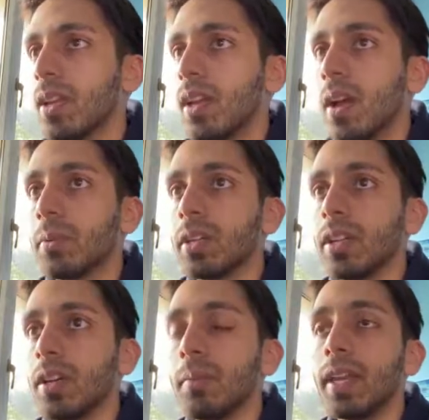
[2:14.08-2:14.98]
and we're going
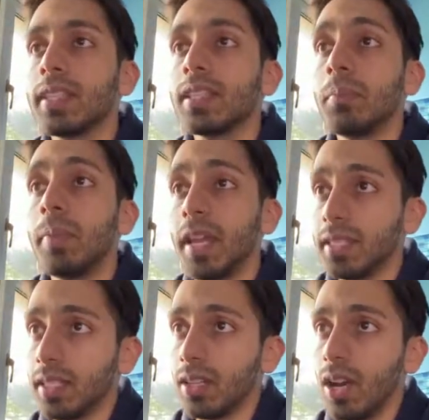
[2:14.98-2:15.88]
to make this a
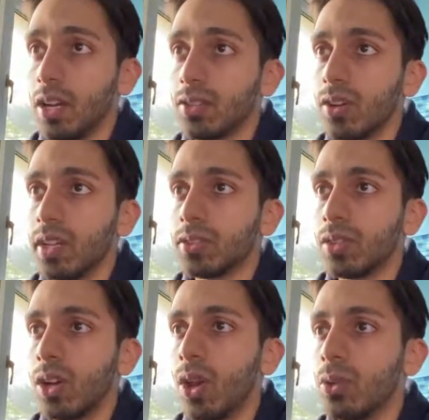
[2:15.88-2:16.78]
basic card, right? It's
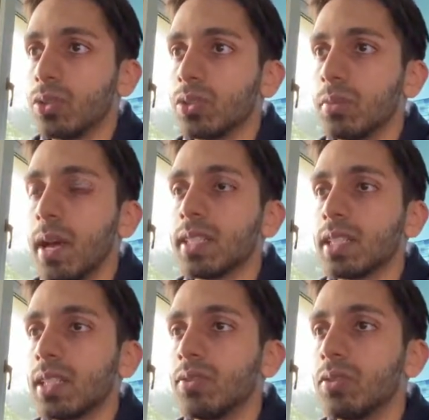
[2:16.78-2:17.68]
on close
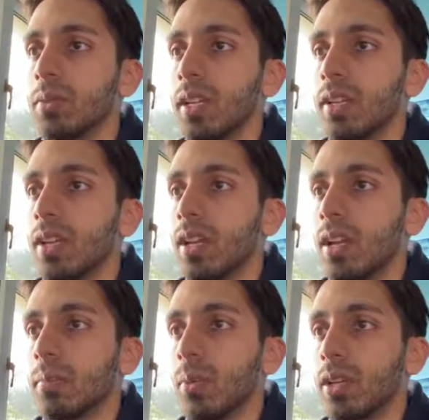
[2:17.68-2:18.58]
automatically for me,
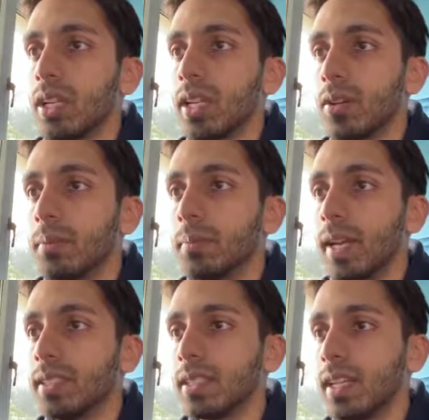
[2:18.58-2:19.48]
but we're going to click on
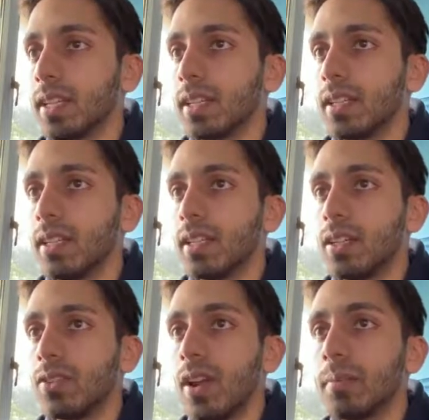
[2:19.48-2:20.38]
Basic,
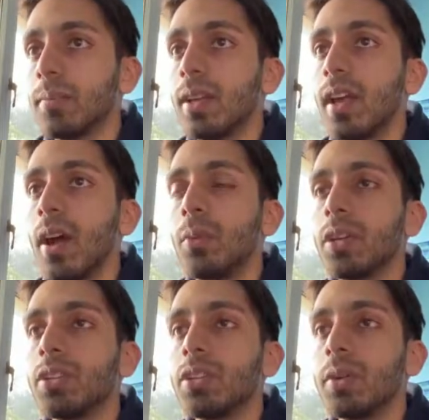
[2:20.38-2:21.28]
right? And what
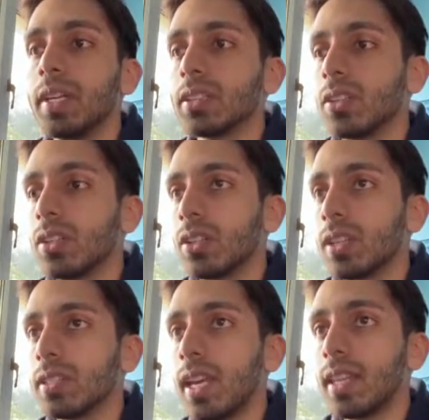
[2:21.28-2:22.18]
you're going to do is, you're going
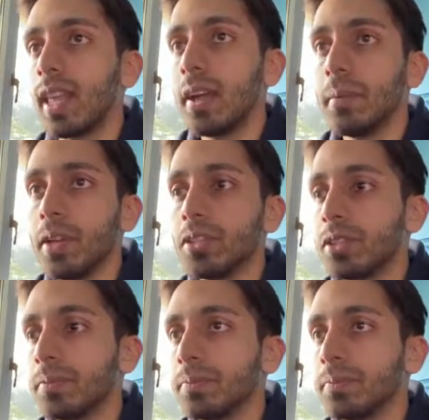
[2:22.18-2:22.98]
to take that image,